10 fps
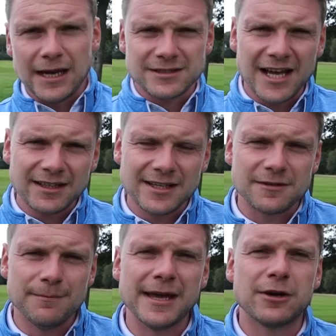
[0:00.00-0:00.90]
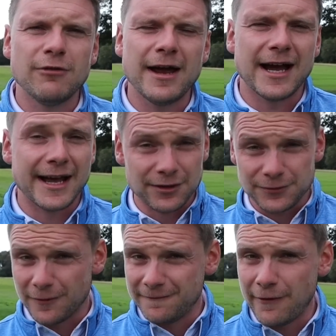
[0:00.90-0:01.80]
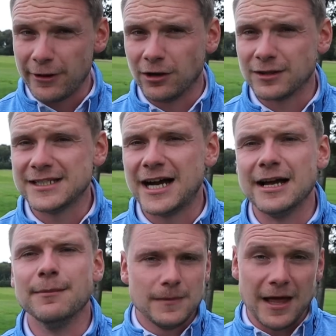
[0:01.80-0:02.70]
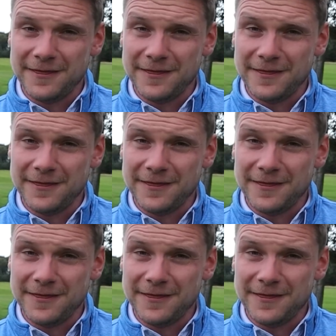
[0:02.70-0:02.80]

Now Titleist have made great irons for a very long time,